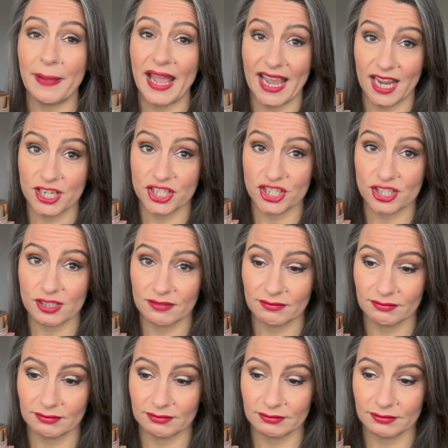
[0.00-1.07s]
Pesh.
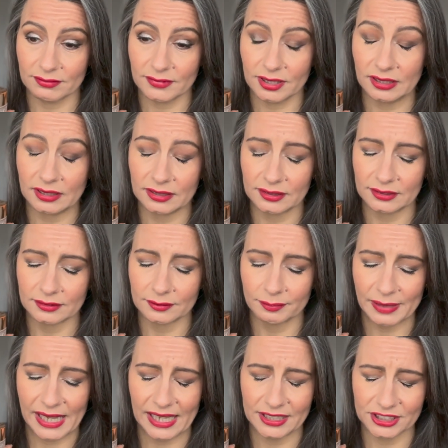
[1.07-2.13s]
Oh,
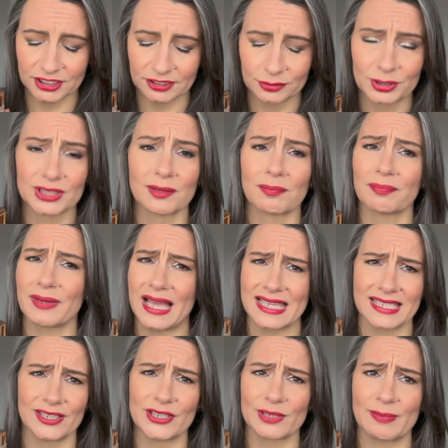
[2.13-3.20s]
Pesh was the
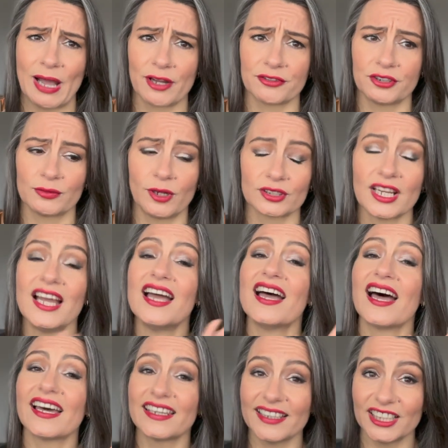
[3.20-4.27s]
best loose powder in the world.
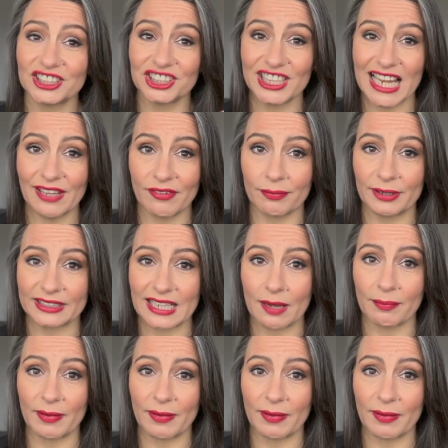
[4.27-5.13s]
Unless Chanel ever bring that